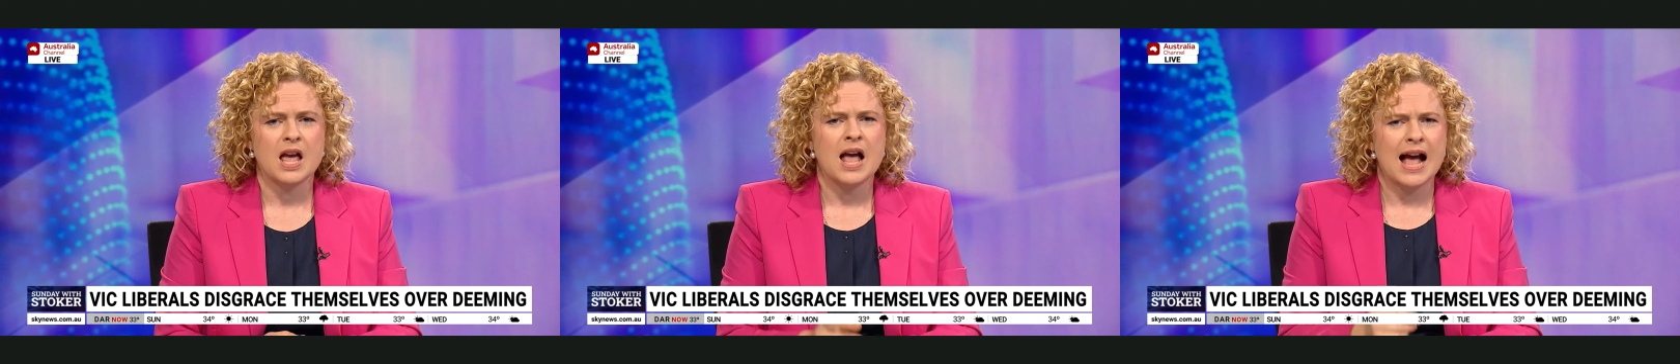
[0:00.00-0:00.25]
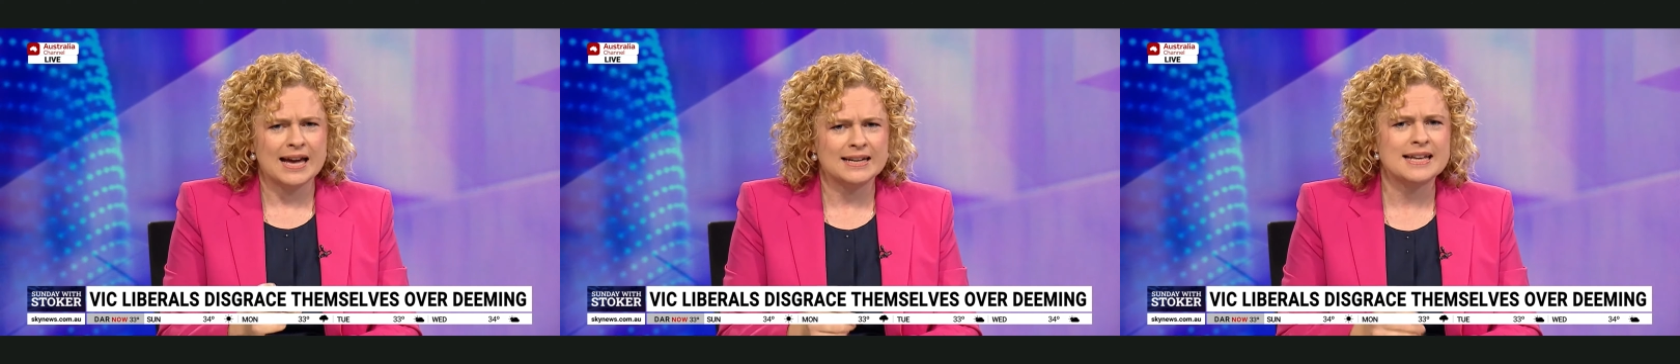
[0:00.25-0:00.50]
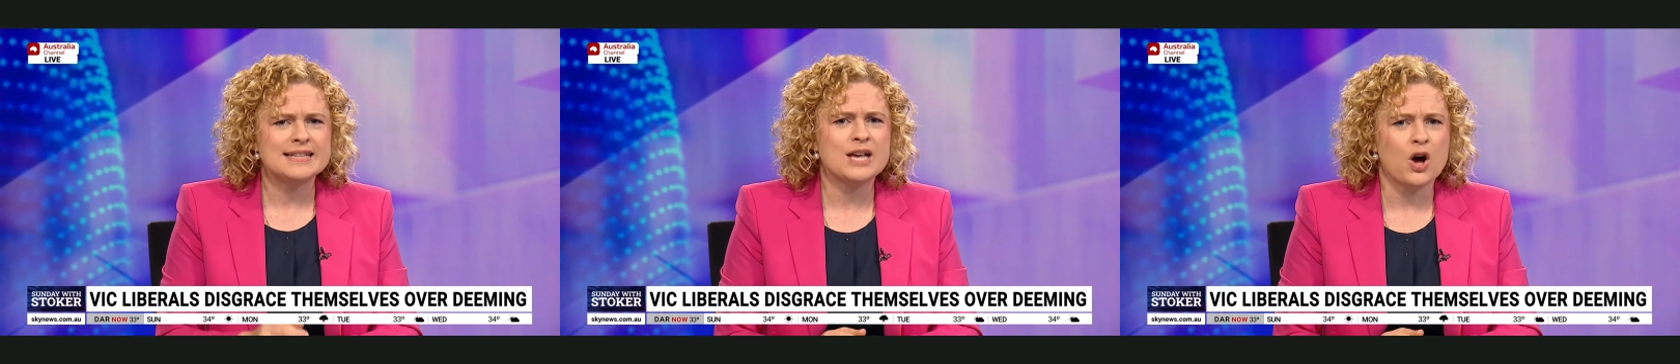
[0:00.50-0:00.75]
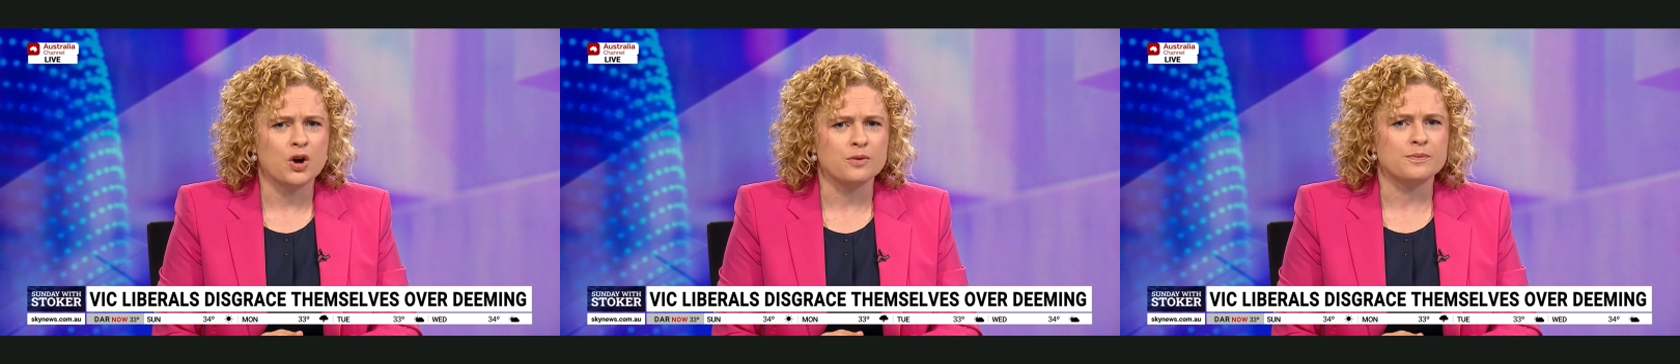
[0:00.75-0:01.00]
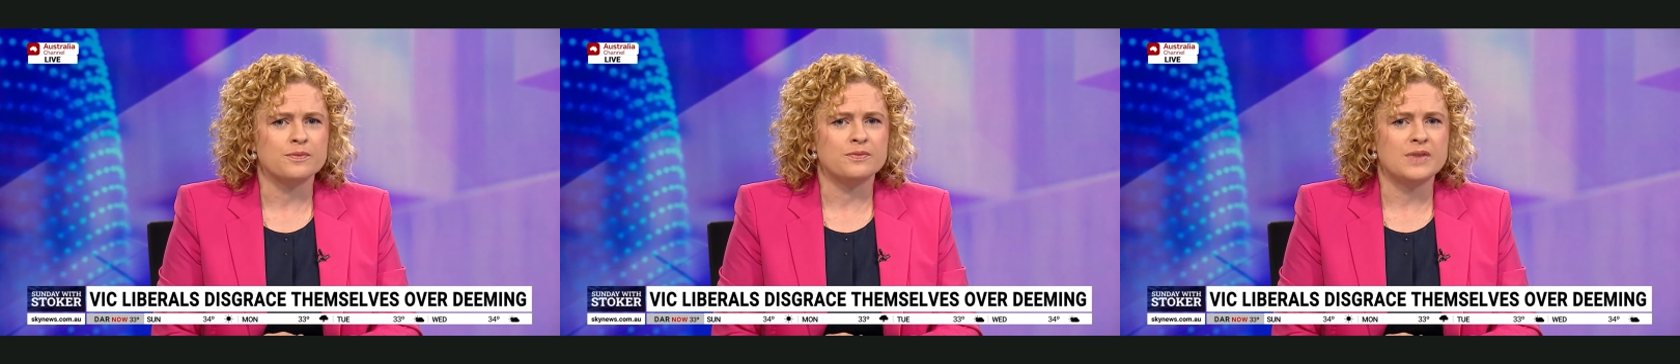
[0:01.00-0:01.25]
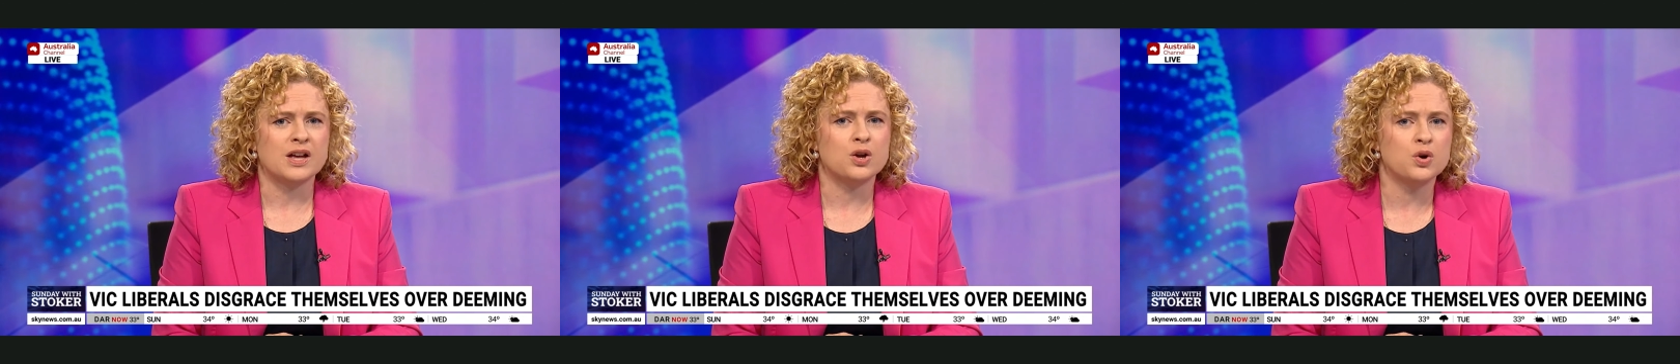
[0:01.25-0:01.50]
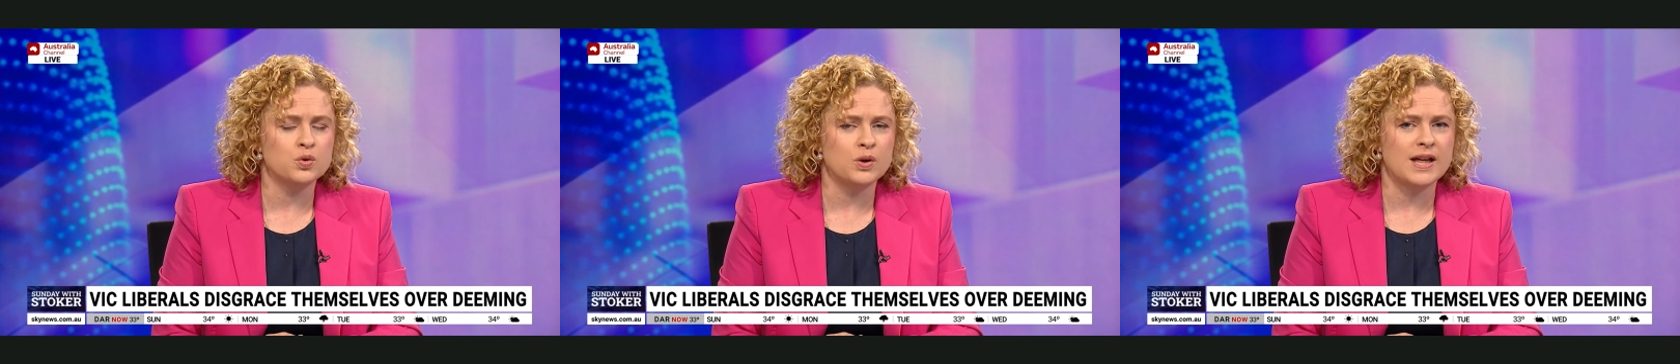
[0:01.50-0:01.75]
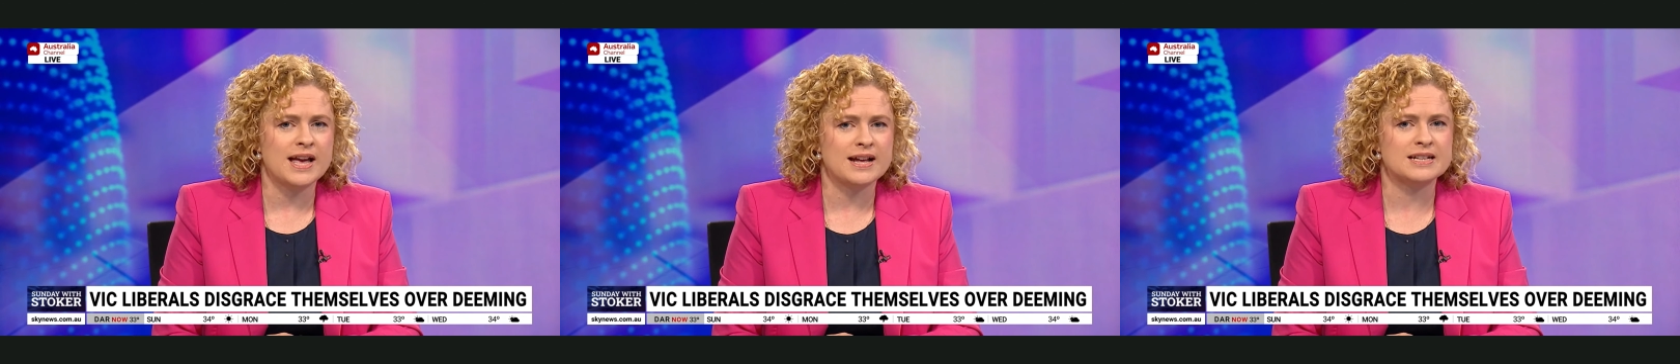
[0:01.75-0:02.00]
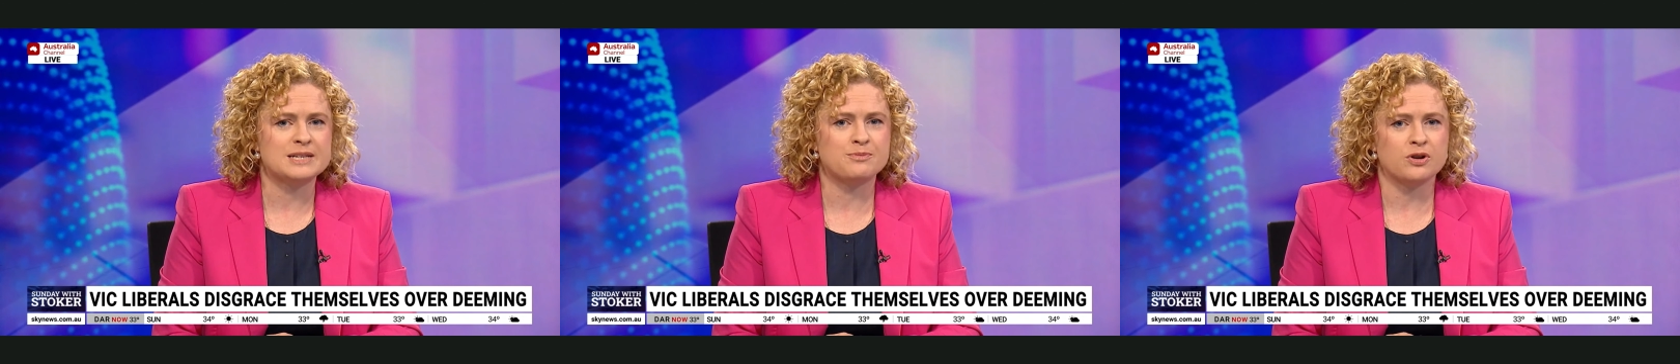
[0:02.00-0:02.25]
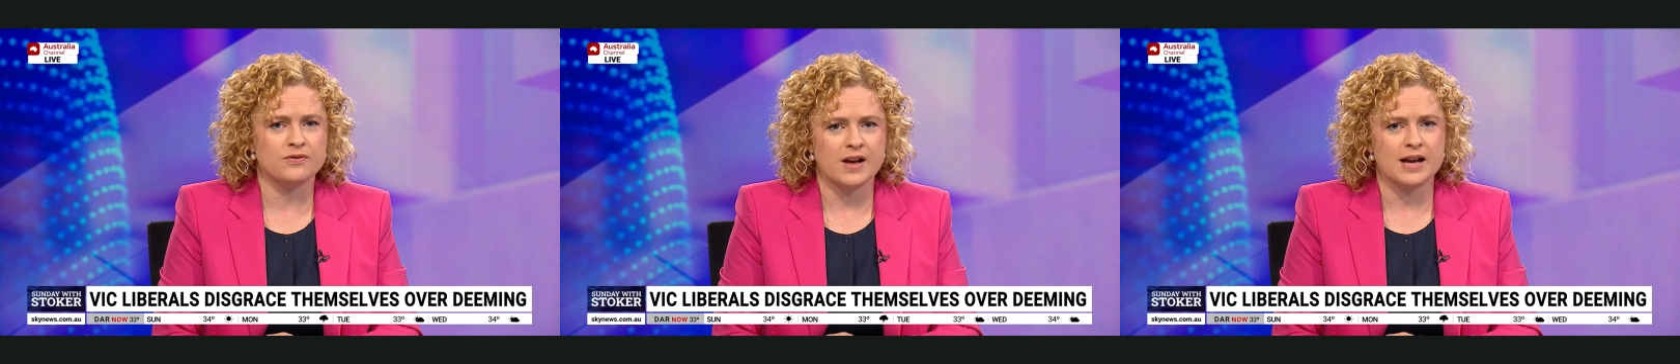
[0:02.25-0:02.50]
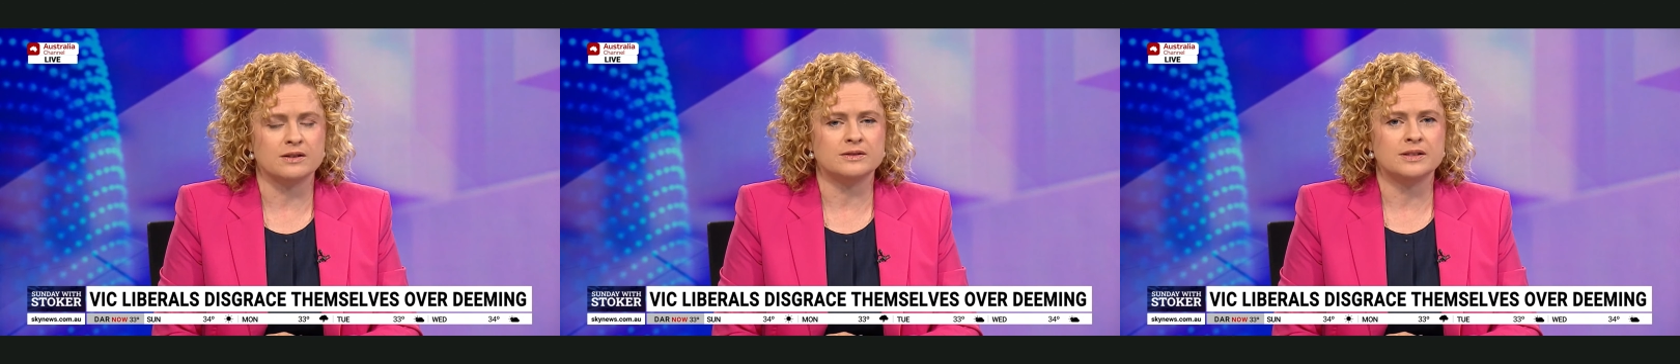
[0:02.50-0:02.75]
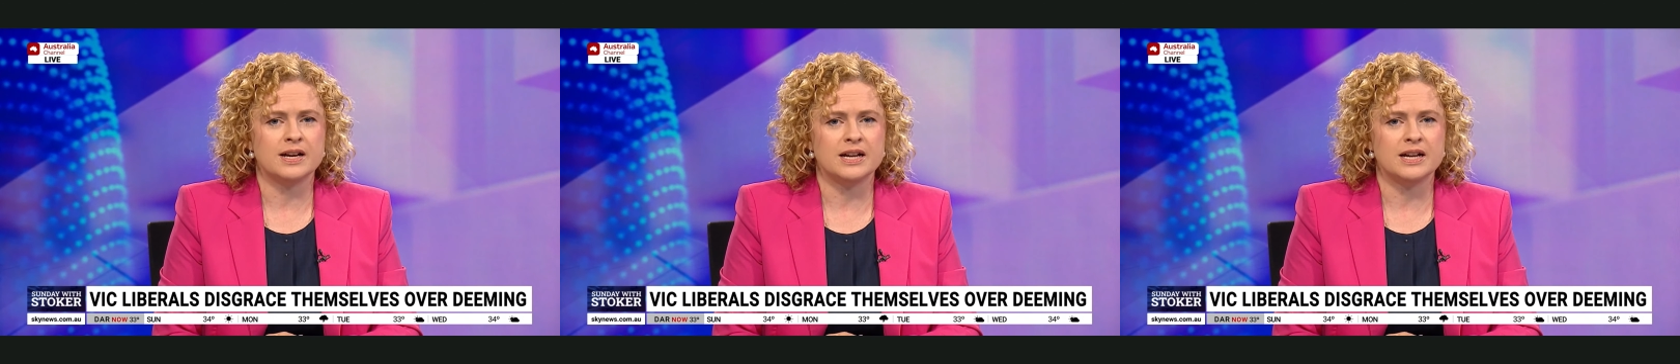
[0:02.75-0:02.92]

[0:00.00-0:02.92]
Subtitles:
And let's hope that cooler heads prevail